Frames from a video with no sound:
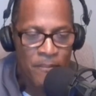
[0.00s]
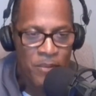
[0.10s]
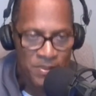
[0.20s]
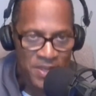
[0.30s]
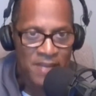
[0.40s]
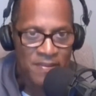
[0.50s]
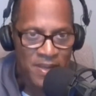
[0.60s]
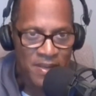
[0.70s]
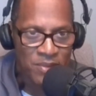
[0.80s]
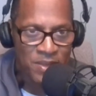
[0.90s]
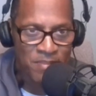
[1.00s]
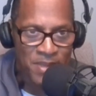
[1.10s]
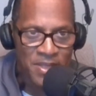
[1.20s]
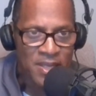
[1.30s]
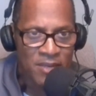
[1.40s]
We've seen that, we've
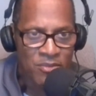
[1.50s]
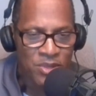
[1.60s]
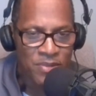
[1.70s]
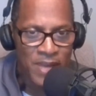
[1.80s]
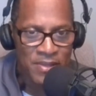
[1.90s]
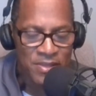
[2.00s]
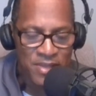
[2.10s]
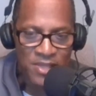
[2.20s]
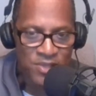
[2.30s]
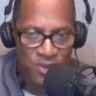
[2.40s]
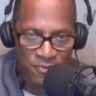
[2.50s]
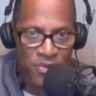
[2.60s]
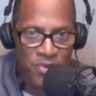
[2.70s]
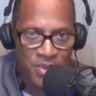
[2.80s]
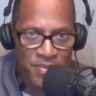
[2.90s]
been there, we've got the T-shirt
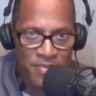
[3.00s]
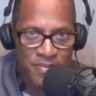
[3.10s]
for it,